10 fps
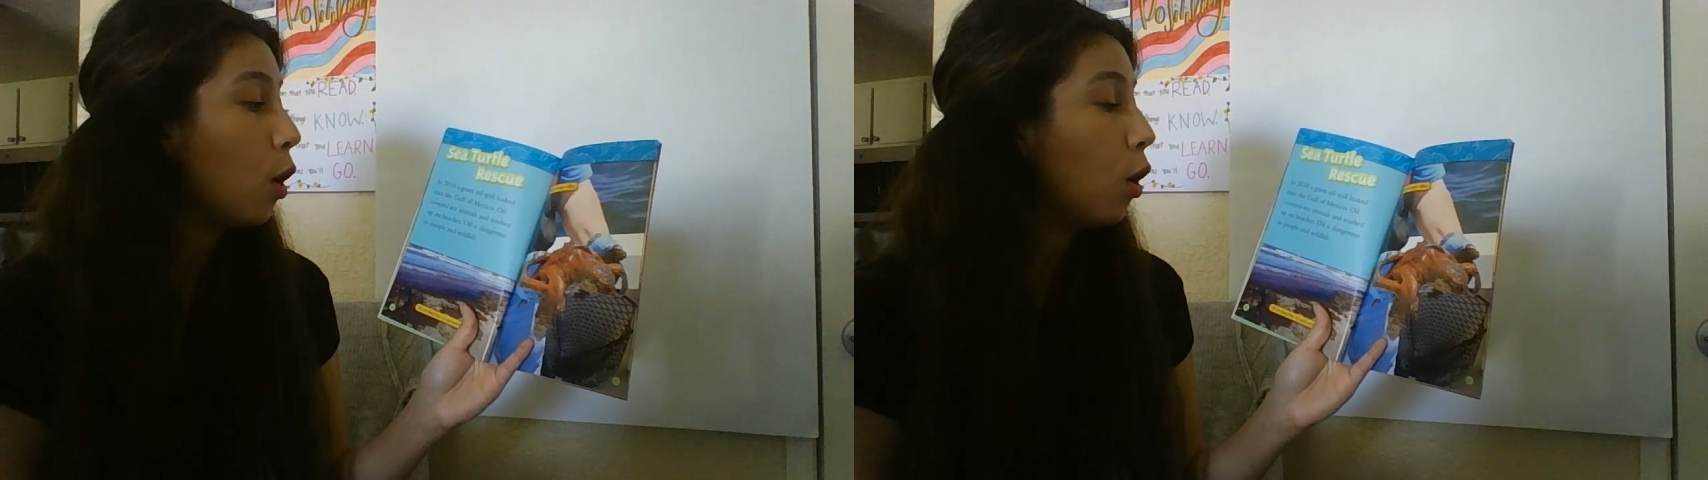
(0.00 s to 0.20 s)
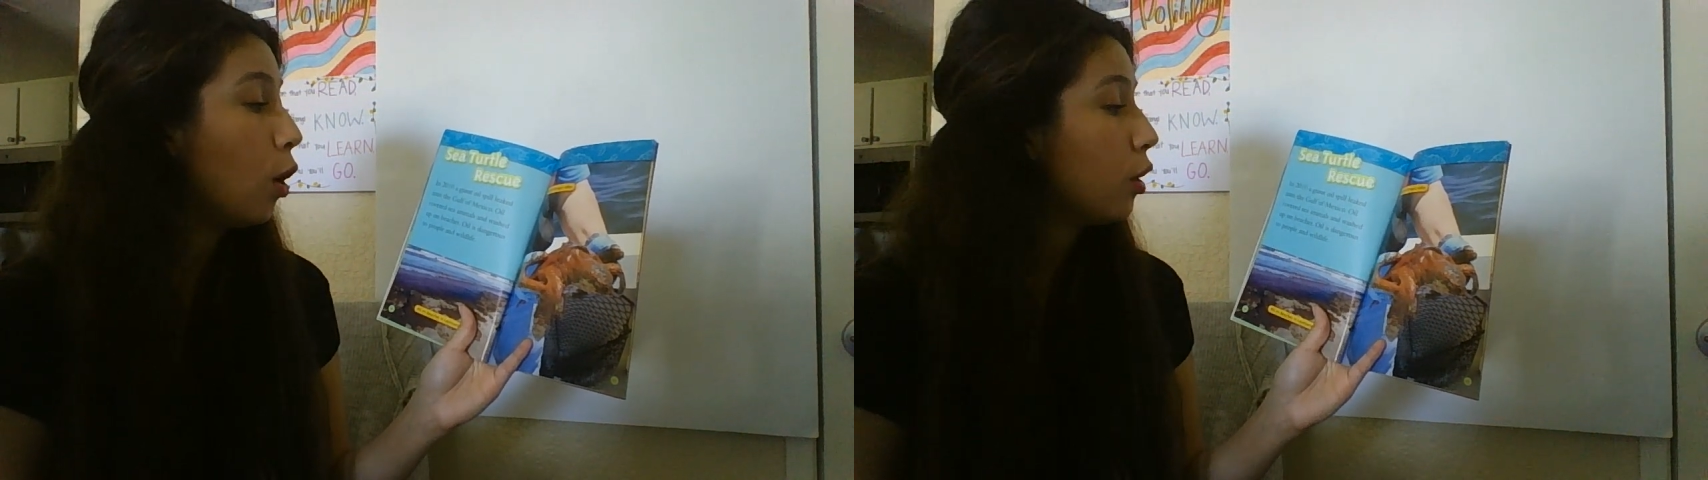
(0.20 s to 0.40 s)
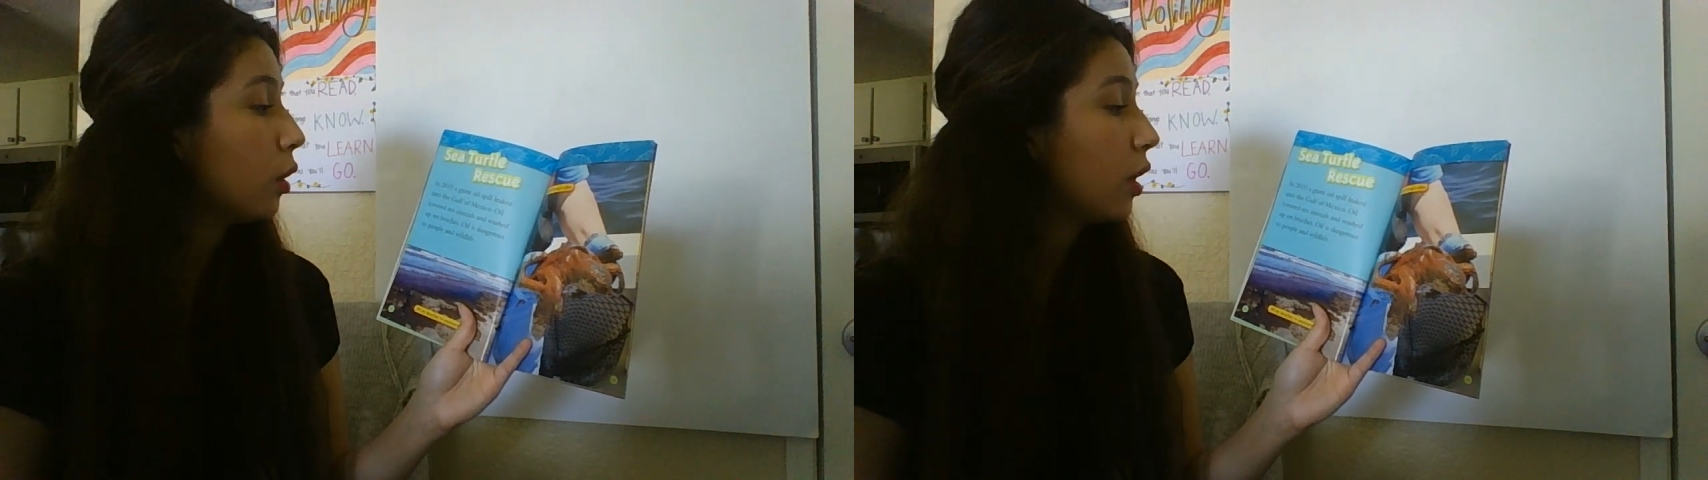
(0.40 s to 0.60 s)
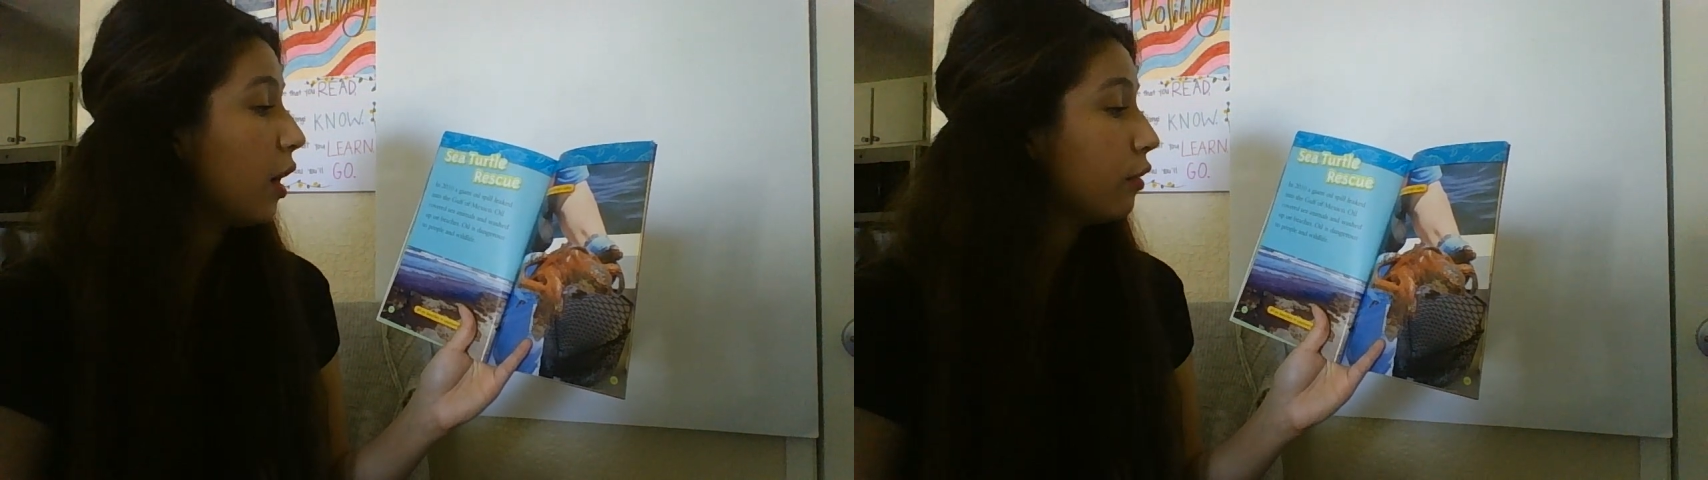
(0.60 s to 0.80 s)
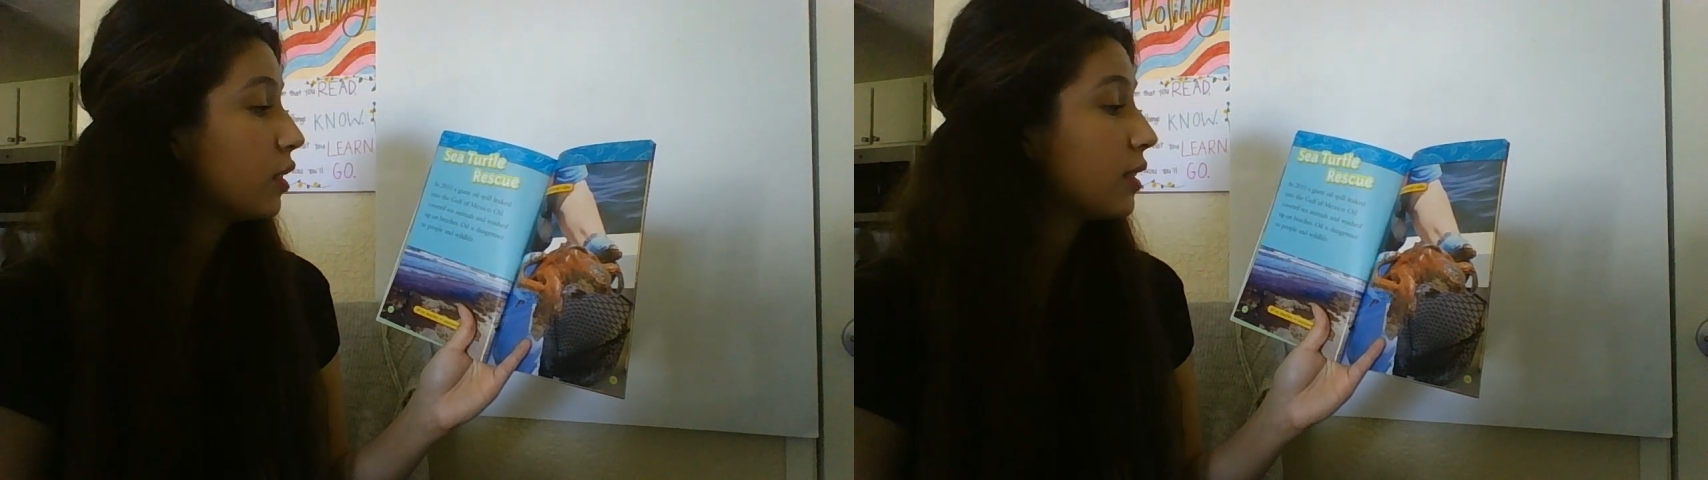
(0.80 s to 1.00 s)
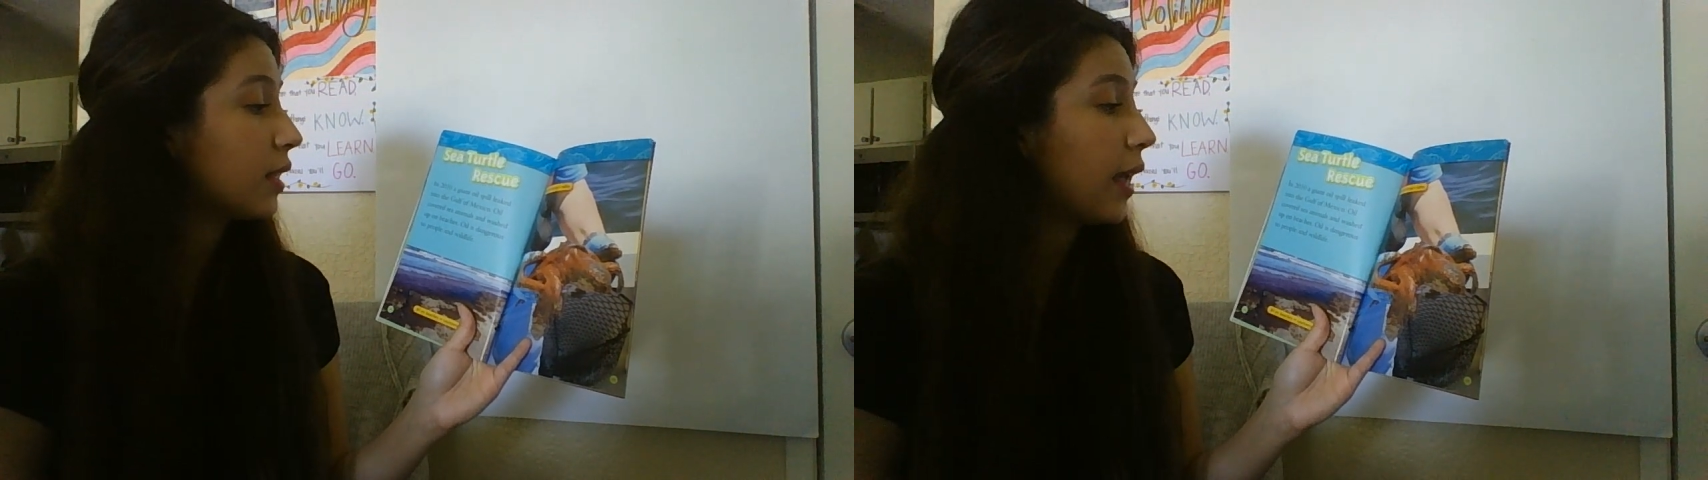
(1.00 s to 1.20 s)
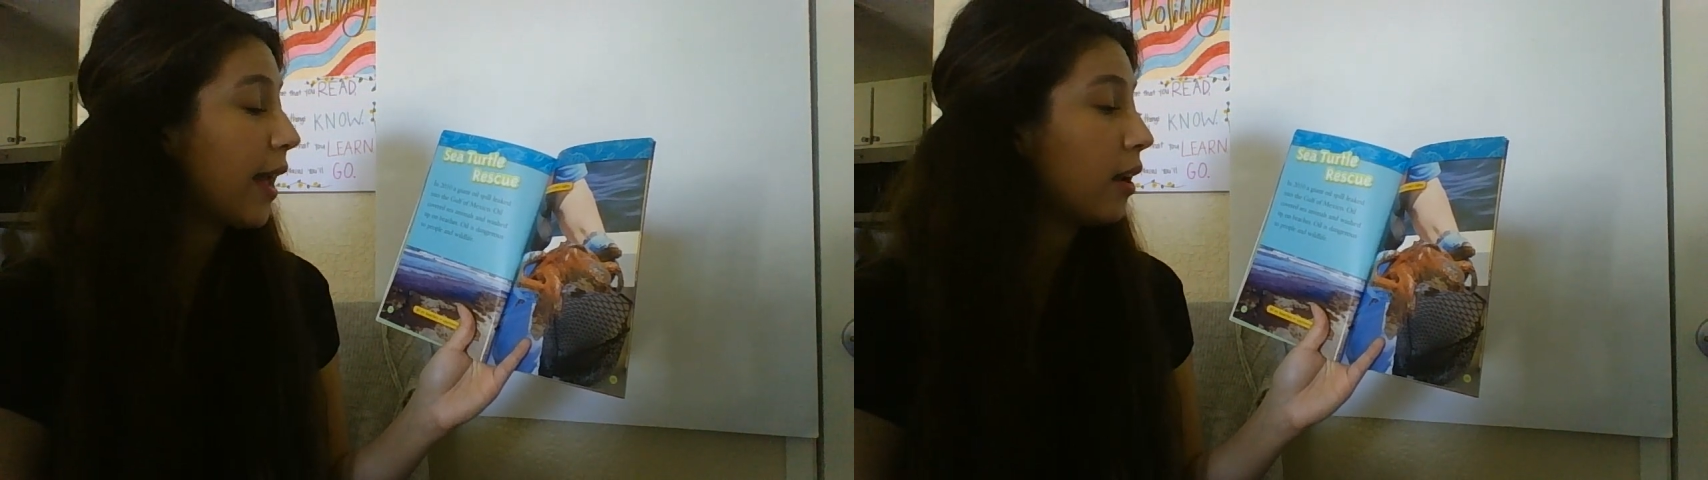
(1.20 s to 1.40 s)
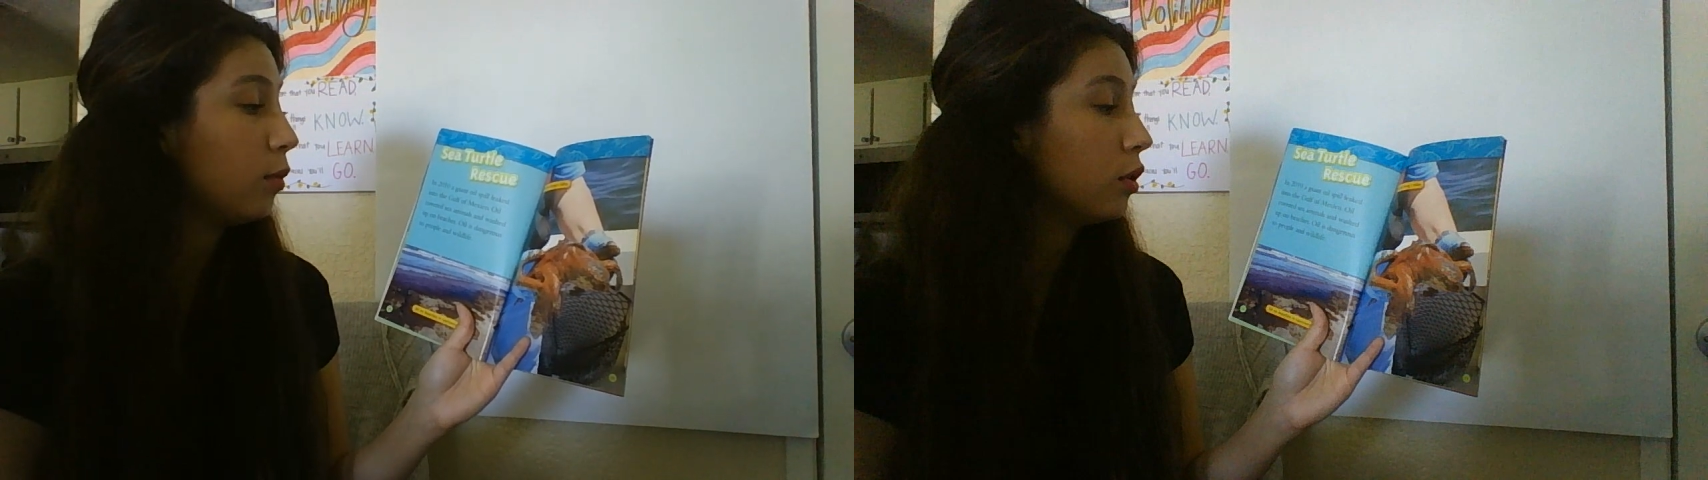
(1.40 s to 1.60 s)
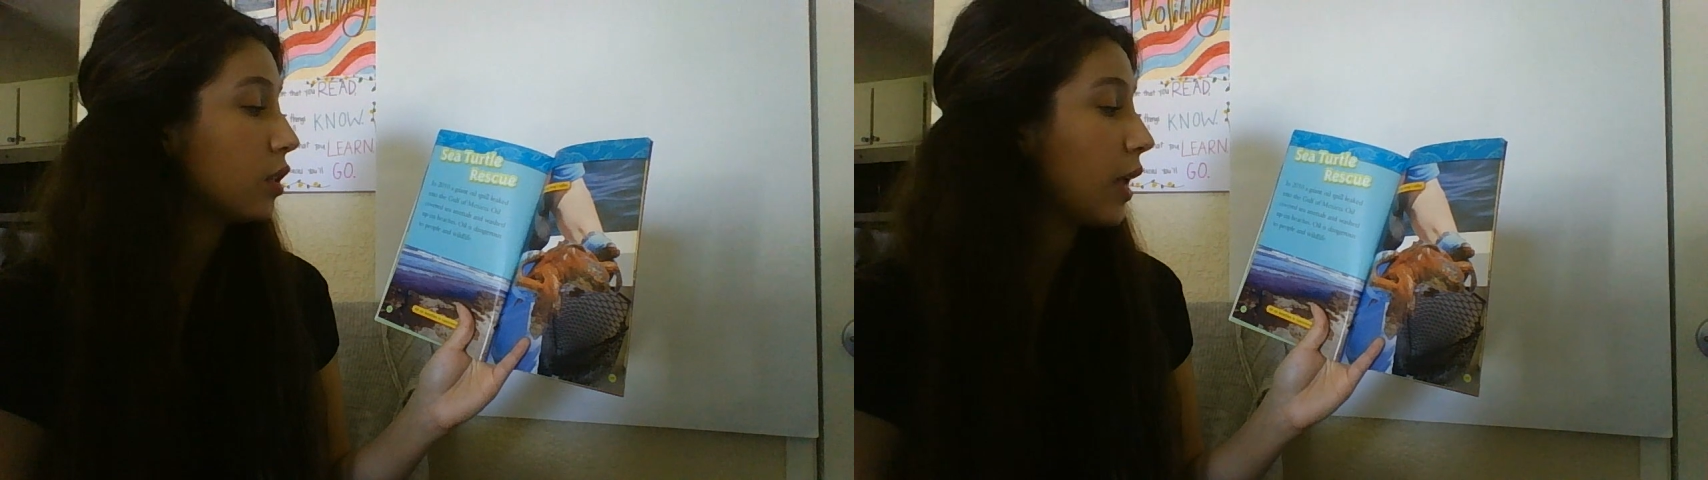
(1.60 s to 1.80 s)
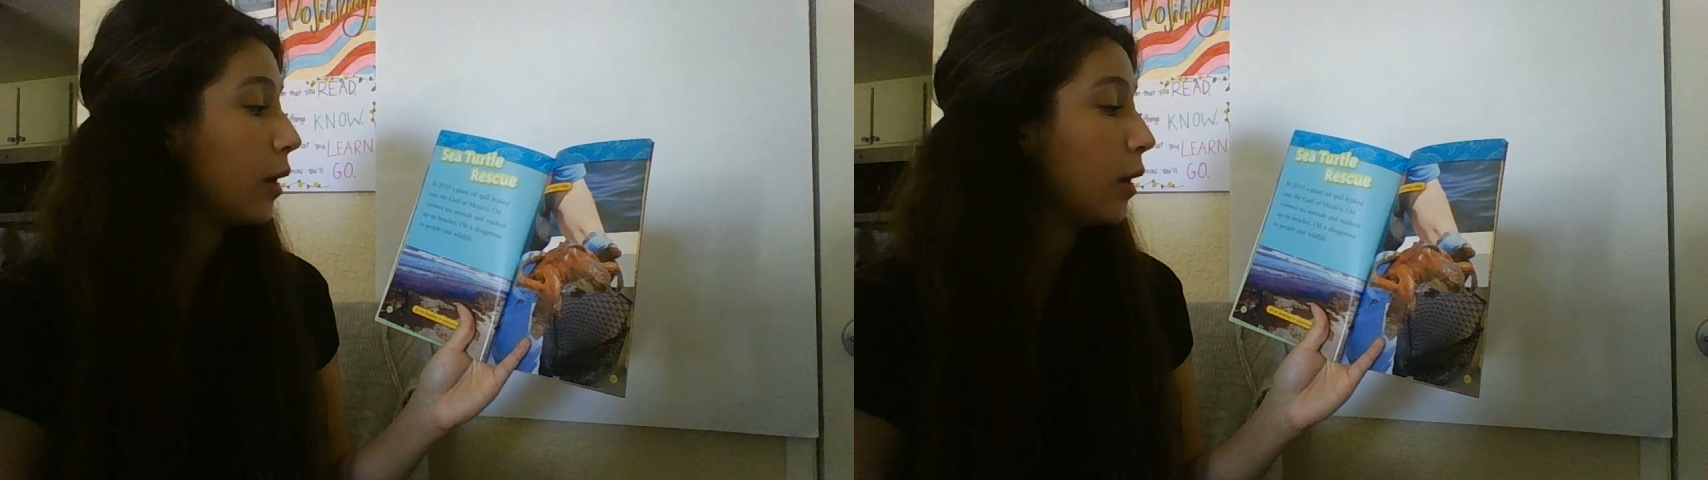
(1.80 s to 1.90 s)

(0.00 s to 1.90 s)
Oil covered sea animals